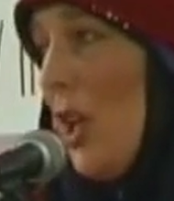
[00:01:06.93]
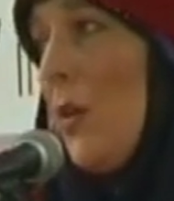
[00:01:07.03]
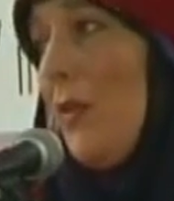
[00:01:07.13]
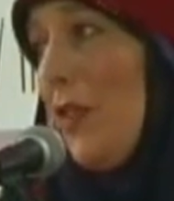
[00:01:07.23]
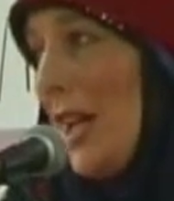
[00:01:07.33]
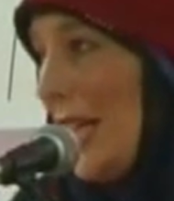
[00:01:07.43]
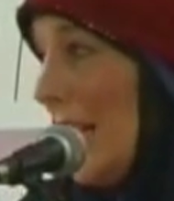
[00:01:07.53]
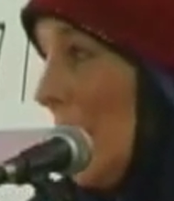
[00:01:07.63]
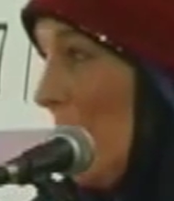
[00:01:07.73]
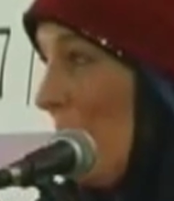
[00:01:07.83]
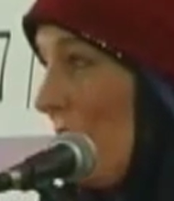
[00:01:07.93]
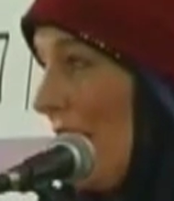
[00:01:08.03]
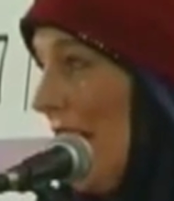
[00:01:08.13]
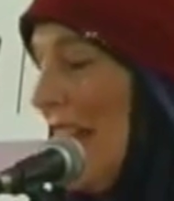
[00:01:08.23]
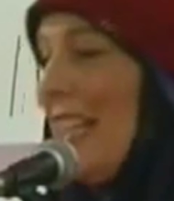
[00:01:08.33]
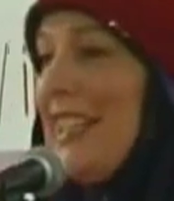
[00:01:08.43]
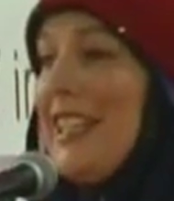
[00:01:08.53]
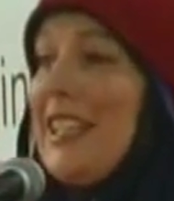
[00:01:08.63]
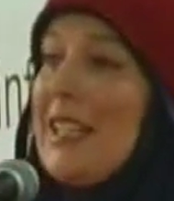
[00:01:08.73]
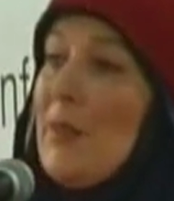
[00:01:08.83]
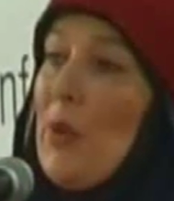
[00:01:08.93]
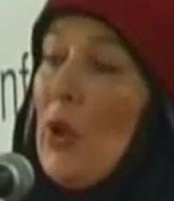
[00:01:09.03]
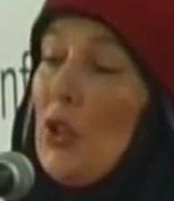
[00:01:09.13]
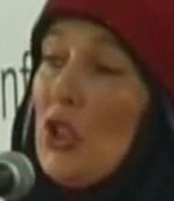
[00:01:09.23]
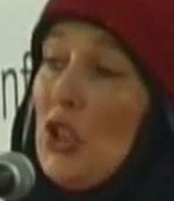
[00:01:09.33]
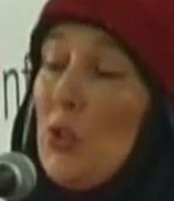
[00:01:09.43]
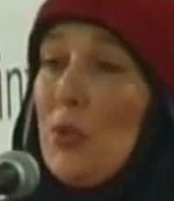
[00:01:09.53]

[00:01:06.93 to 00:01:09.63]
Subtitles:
However, I hate to disappoint you,